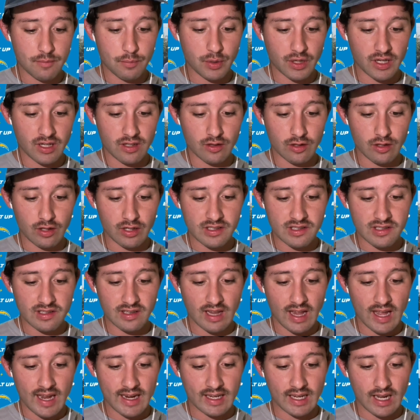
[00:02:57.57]
but it looks
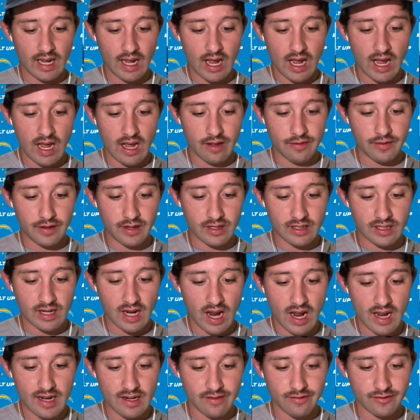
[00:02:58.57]
like they're
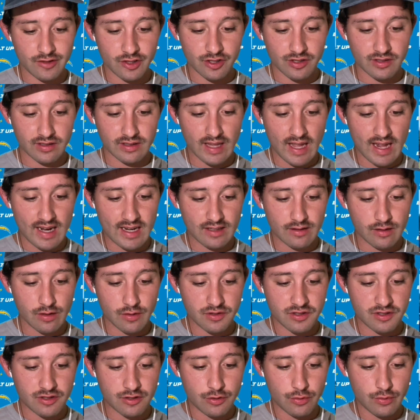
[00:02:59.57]
kind of just letting
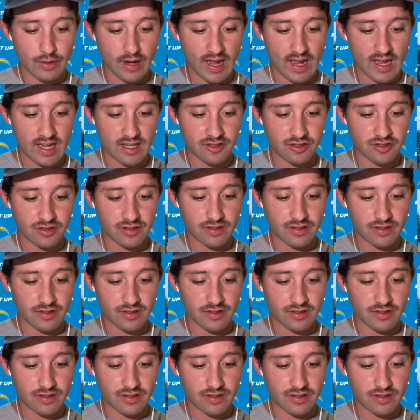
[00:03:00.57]
those two edge